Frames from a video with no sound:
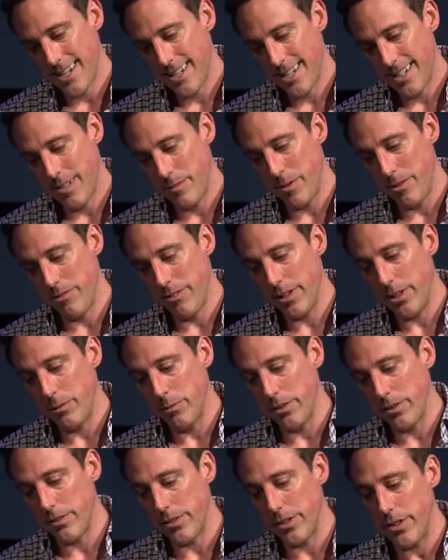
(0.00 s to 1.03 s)
to be real
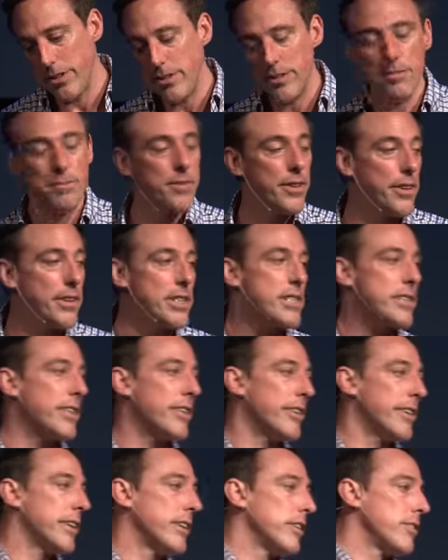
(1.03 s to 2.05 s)
with you, there are some very
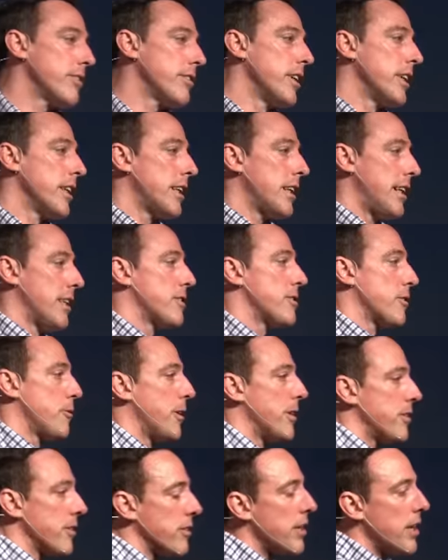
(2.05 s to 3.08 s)
serious
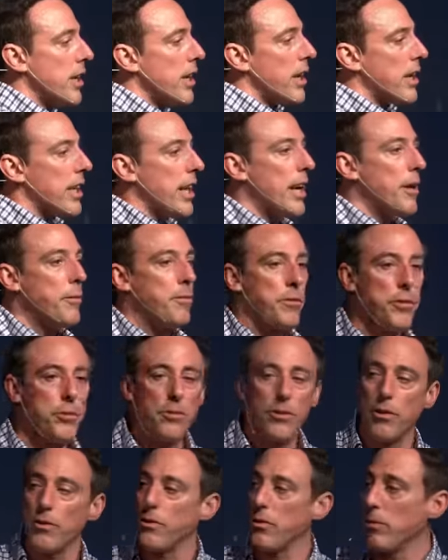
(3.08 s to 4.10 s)
consequences. A lot of you
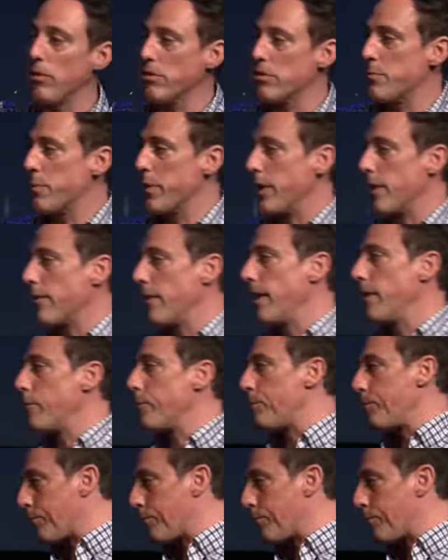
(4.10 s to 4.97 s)
know the Lord's Prayer, right?